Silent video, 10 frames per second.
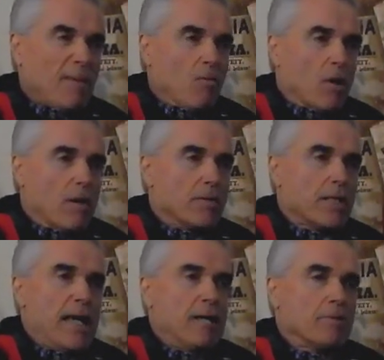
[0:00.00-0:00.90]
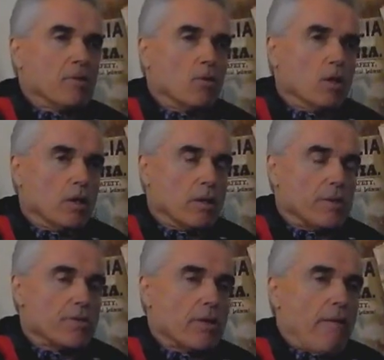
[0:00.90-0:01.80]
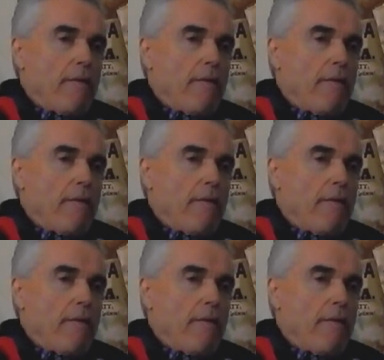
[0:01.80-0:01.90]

where I was camped in the woods.